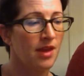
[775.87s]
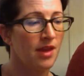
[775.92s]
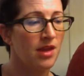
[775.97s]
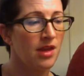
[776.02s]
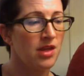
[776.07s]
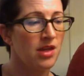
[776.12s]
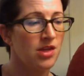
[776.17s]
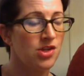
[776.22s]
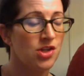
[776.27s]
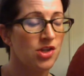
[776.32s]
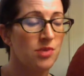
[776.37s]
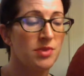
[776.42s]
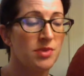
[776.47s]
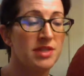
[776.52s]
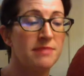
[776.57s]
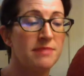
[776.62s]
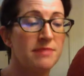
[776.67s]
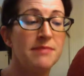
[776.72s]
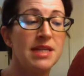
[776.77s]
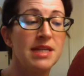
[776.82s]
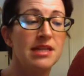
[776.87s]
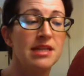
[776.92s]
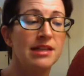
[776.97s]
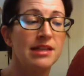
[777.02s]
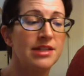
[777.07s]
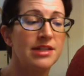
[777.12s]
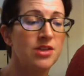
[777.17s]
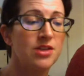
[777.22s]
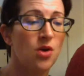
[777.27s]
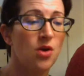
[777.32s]
She was immediately
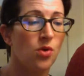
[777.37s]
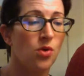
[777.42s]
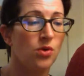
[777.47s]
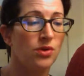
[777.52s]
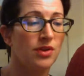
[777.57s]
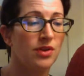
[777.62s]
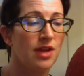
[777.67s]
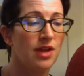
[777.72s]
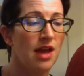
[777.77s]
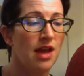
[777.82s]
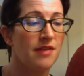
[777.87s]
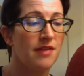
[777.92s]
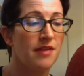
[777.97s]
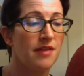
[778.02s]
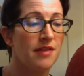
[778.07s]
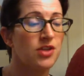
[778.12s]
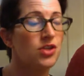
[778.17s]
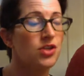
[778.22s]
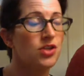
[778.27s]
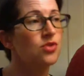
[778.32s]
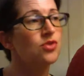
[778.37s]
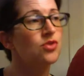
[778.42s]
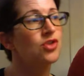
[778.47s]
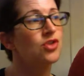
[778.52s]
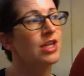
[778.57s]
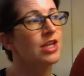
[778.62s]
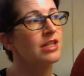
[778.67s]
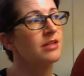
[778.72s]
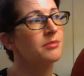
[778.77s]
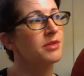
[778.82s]
told that the 2
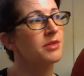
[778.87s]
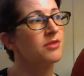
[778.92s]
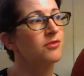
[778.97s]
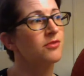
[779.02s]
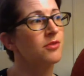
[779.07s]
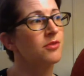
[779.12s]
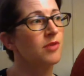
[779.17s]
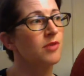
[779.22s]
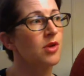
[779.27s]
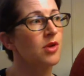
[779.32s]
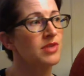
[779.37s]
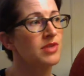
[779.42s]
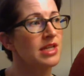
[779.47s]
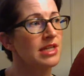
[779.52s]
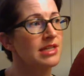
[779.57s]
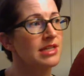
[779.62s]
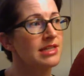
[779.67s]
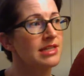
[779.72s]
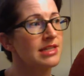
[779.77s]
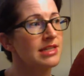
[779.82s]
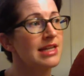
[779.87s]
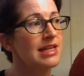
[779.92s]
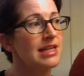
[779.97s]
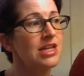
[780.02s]
gentlemen from Rosings had each